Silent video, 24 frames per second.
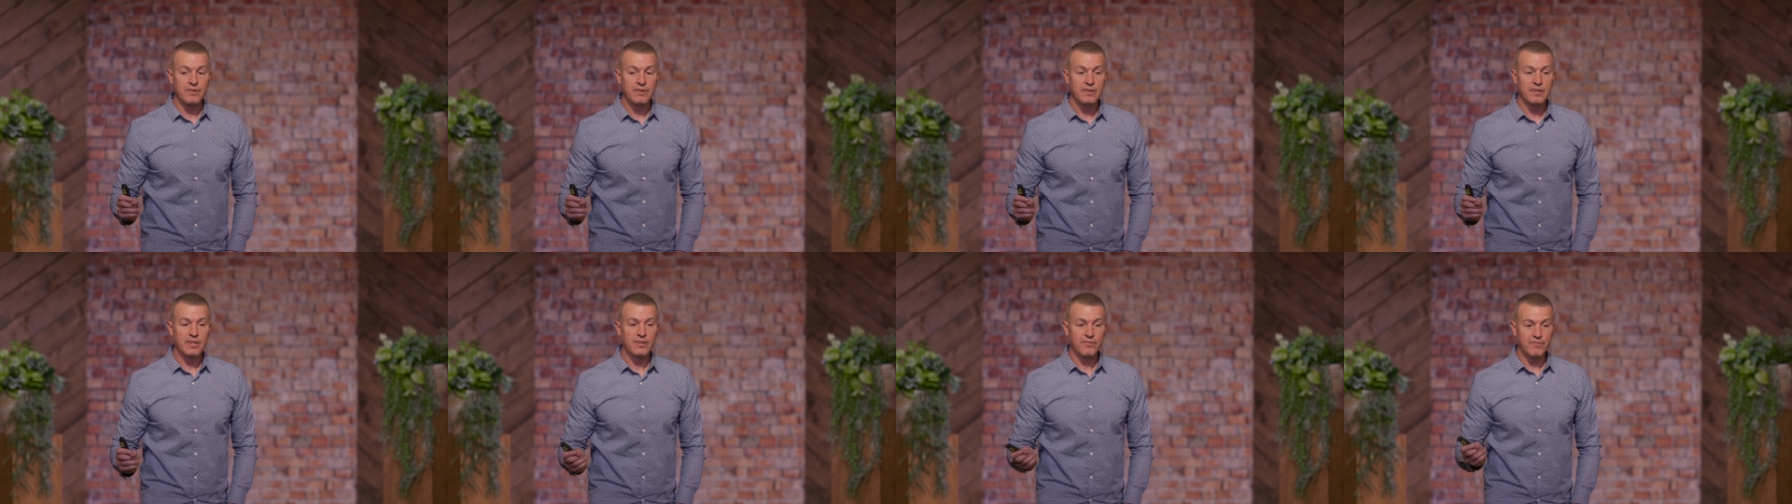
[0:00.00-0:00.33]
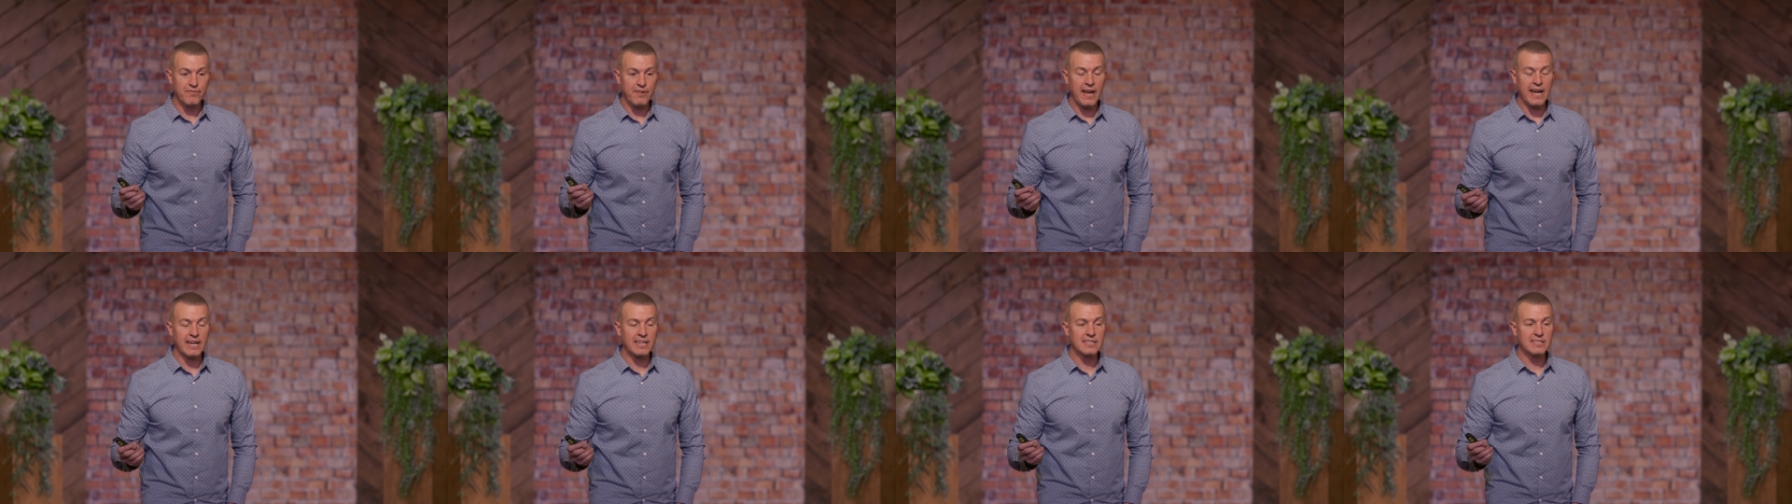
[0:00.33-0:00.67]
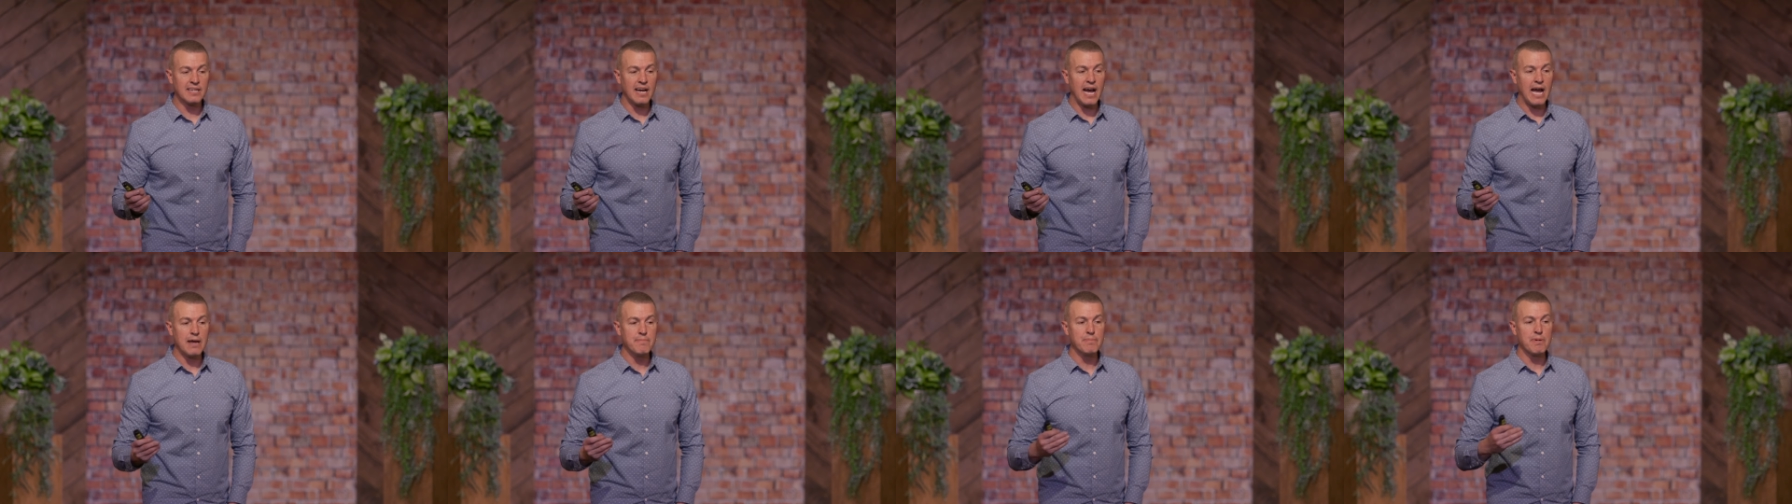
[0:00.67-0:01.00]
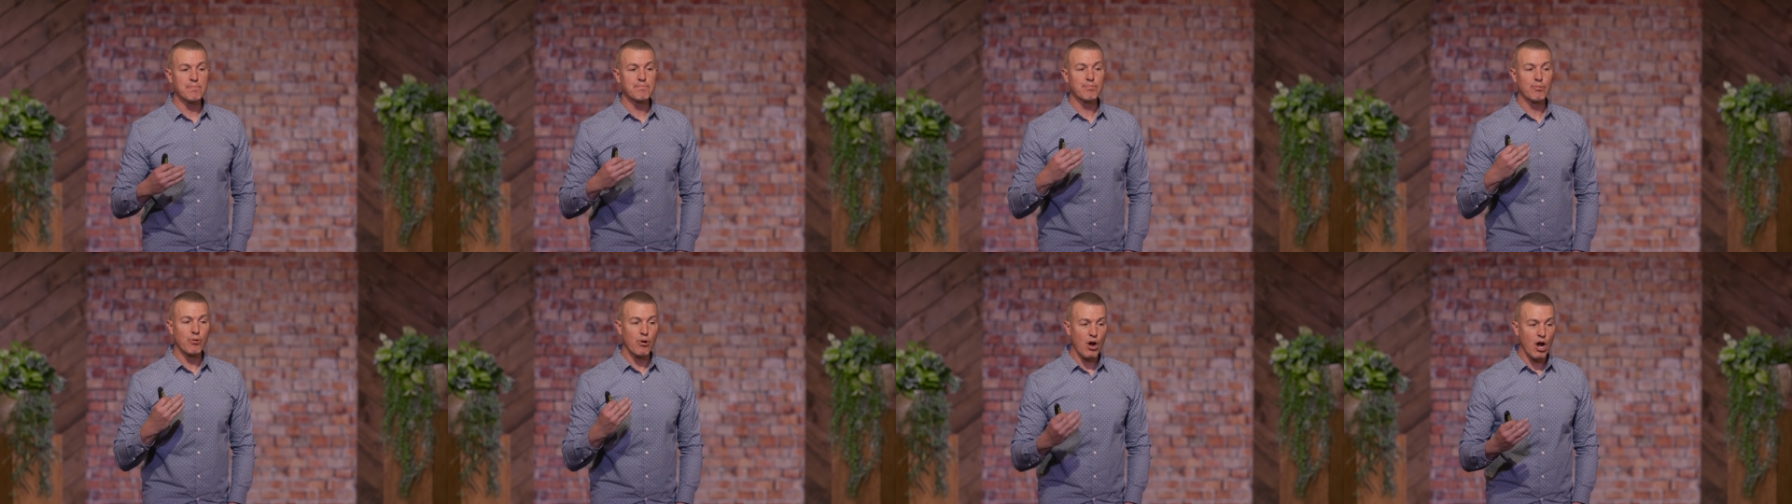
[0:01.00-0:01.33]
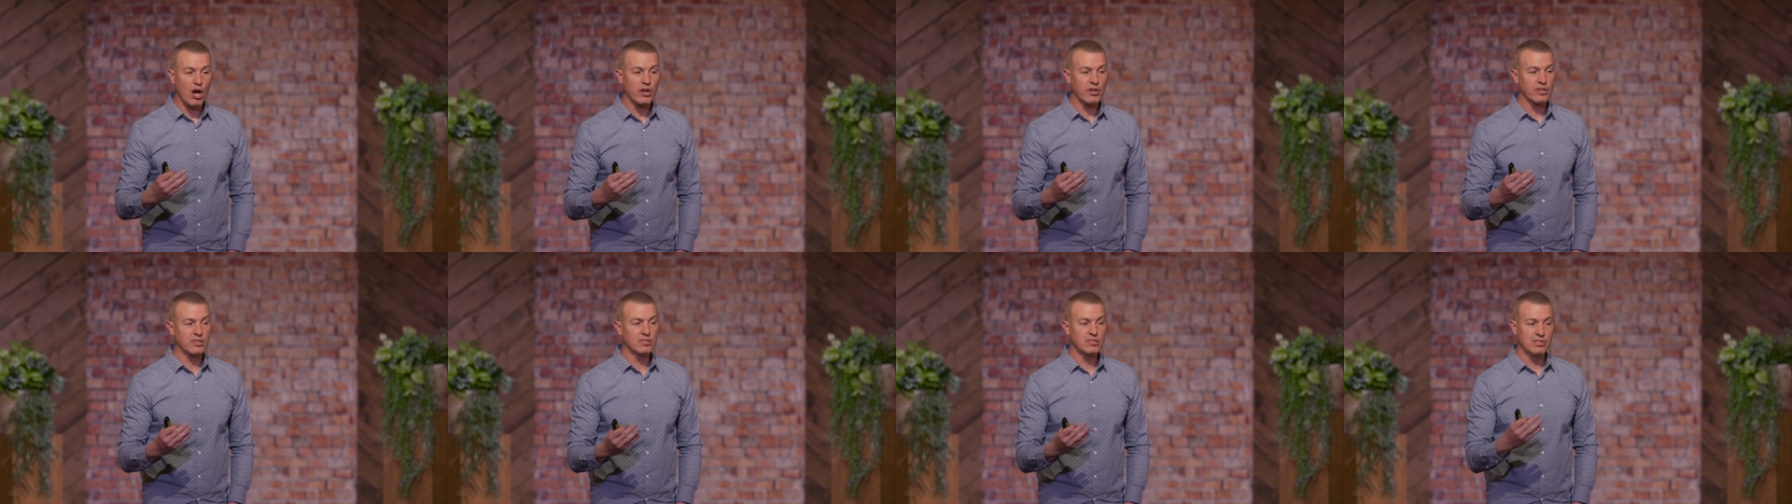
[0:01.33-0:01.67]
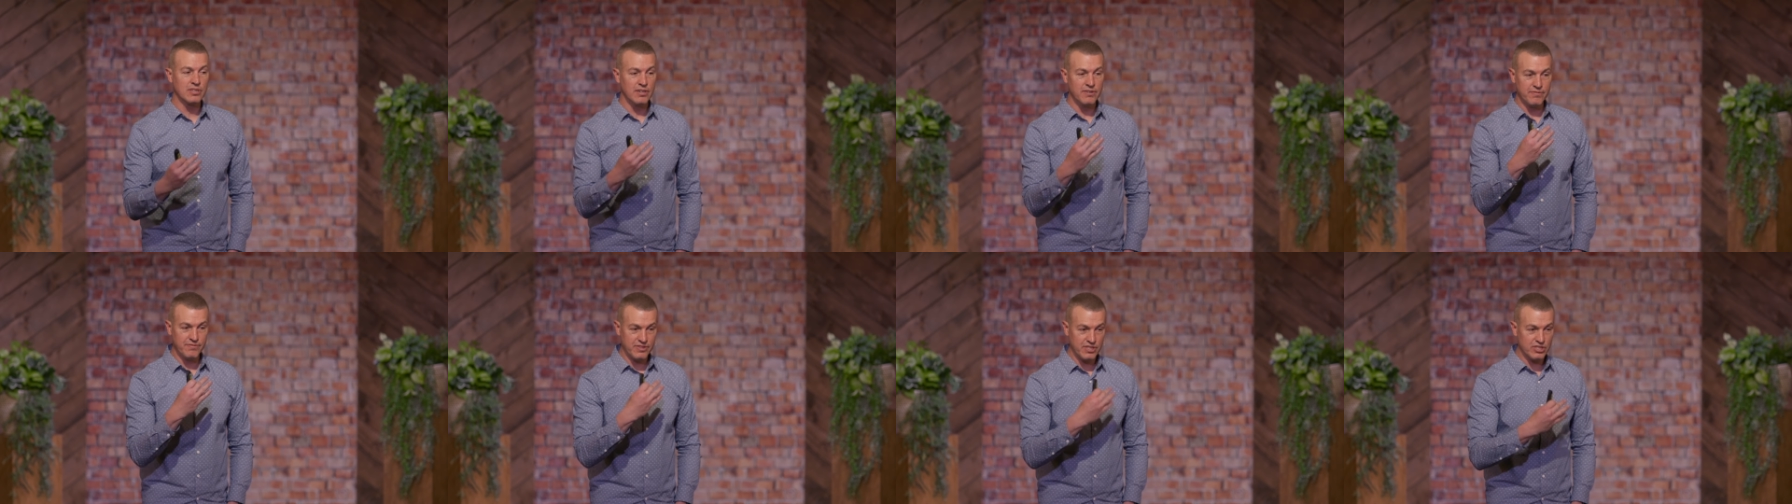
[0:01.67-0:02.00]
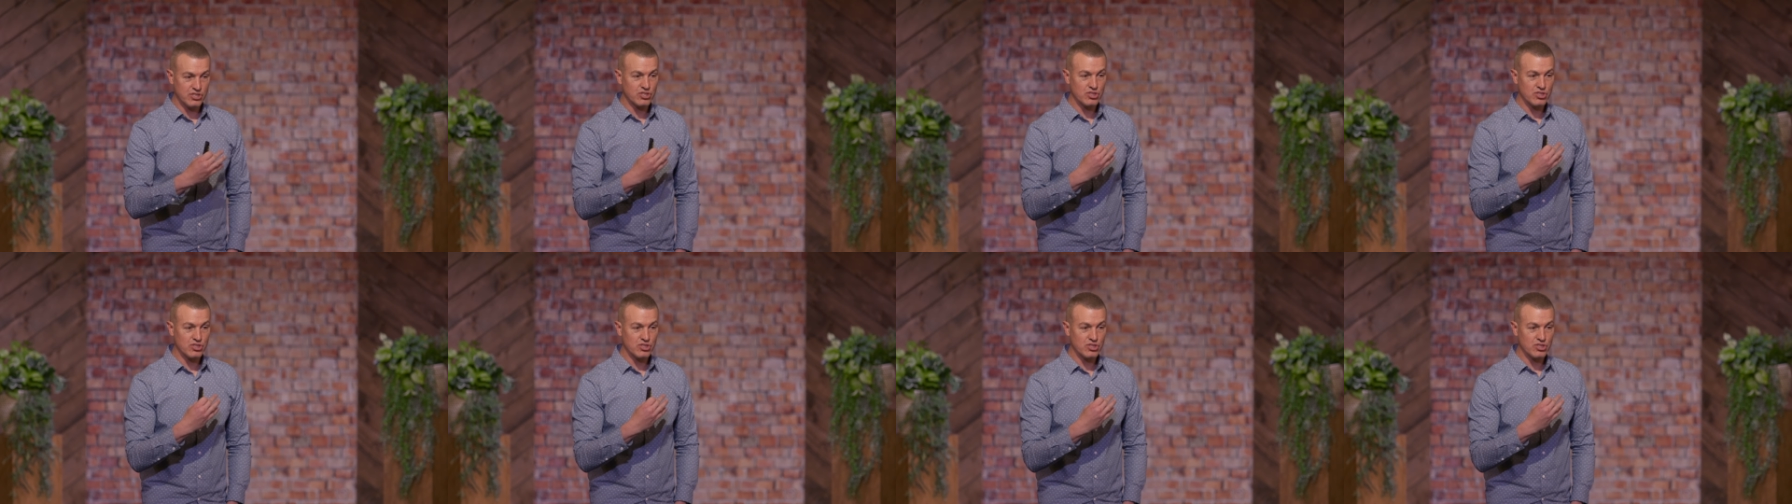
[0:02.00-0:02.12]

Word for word: In fact, I'm a product of this